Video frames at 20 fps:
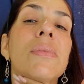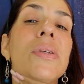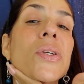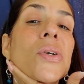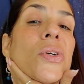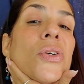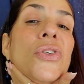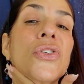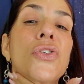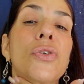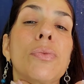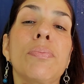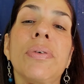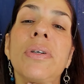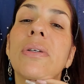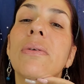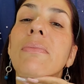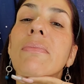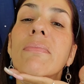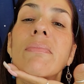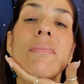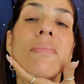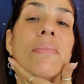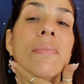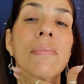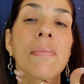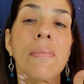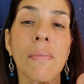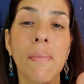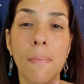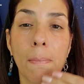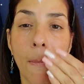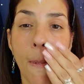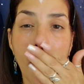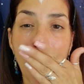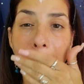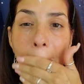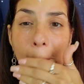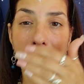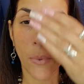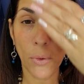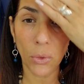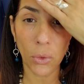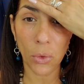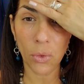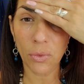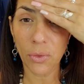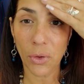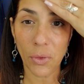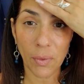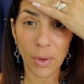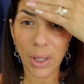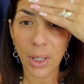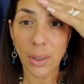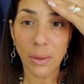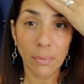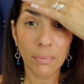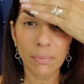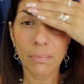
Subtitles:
Because you put makeup all over, right?